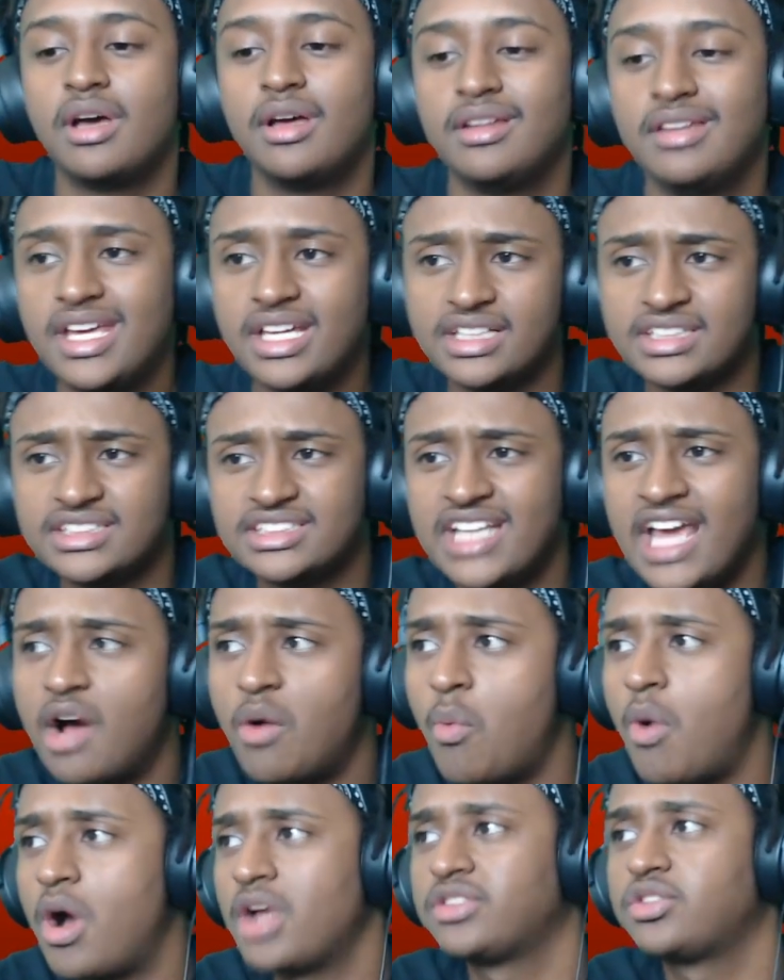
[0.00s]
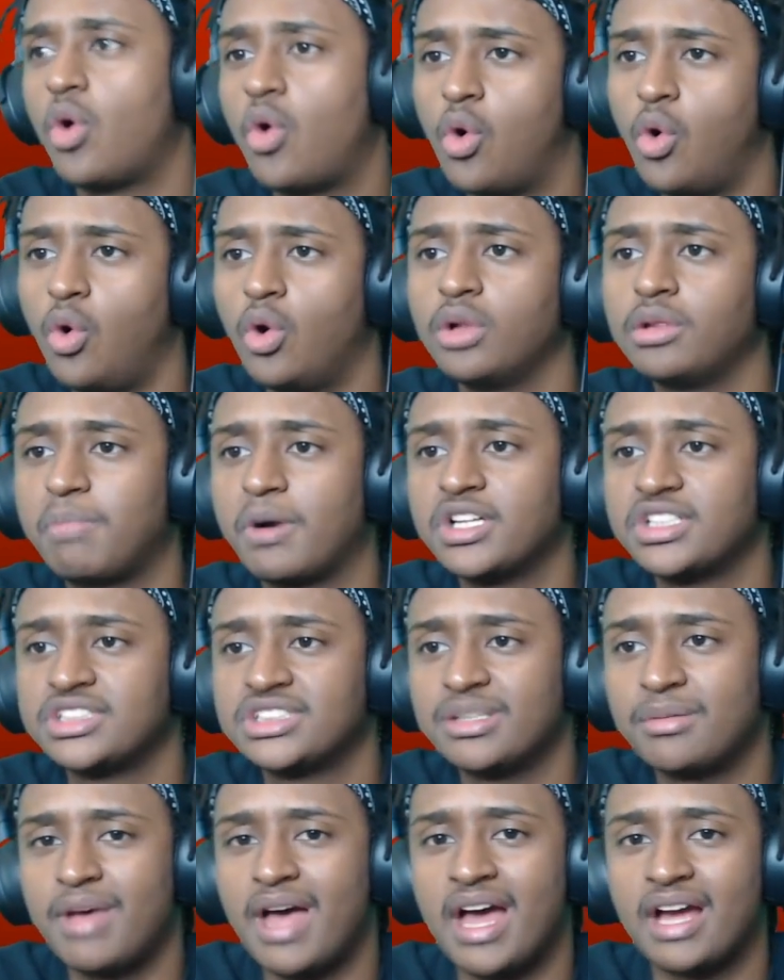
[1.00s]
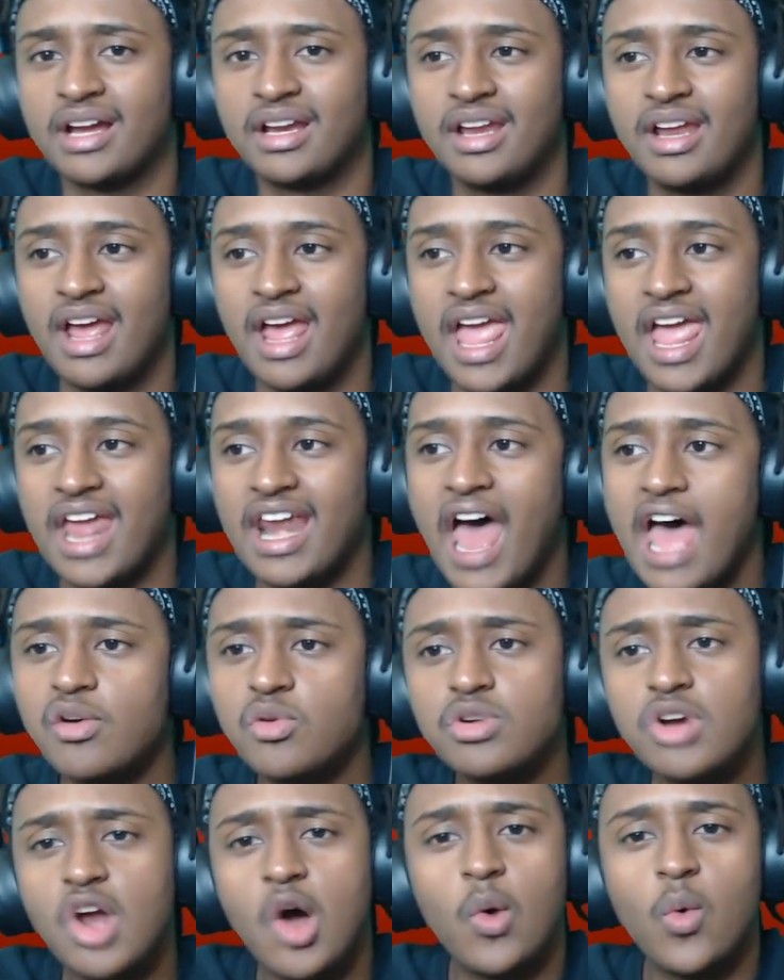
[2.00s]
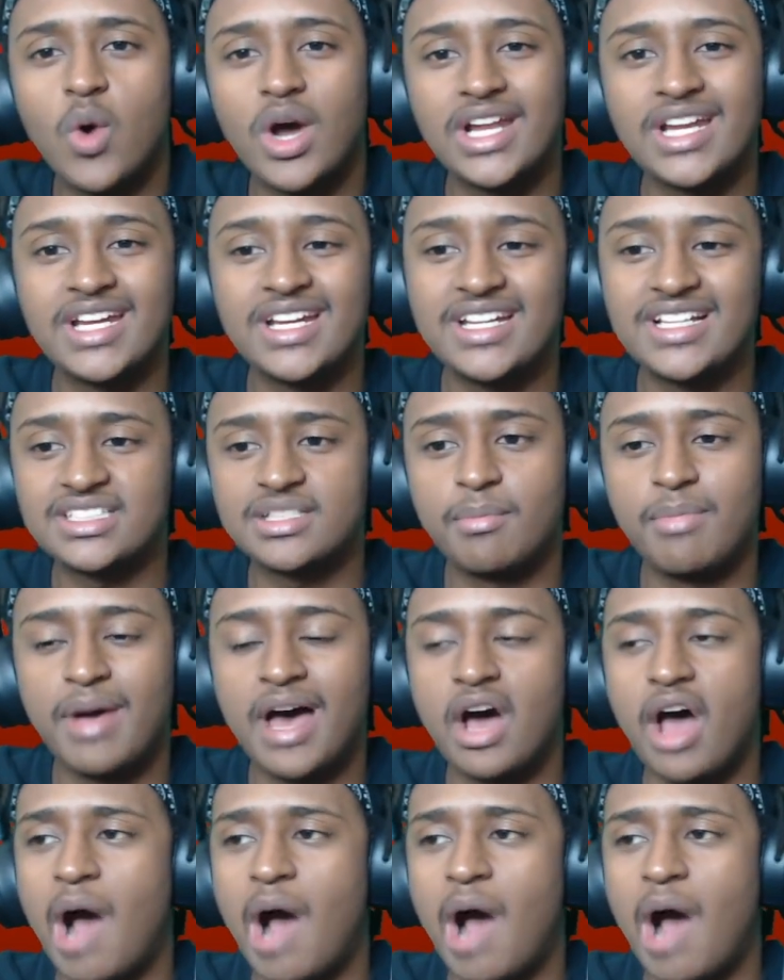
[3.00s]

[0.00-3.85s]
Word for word: Niggas say I want the old person back, and I don't know what it is about.